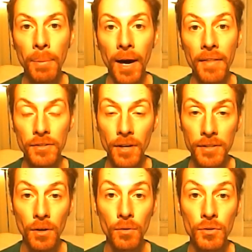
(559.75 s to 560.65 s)
But there's
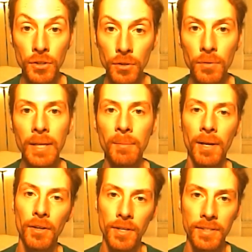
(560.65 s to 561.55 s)
also 2
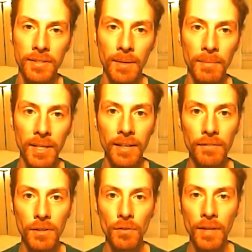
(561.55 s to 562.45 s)
email addresses I'm going to
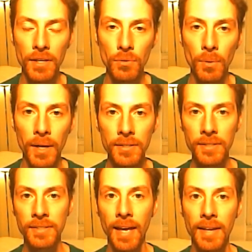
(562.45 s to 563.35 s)
give you that you want to
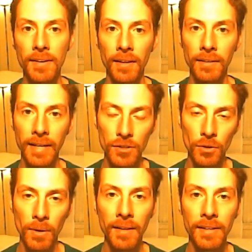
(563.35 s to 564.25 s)
send a link
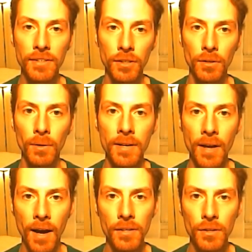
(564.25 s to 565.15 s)
directly to and
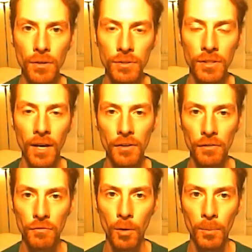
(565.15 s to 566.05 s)
not use the
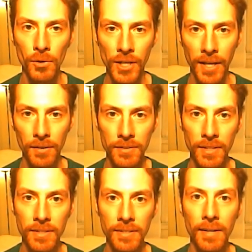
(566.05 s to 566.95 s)
other formal channels
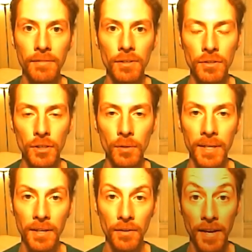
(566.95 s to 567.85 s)
inside of YouTube,
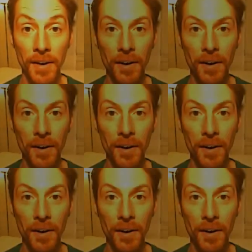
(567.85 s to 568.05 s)
and here they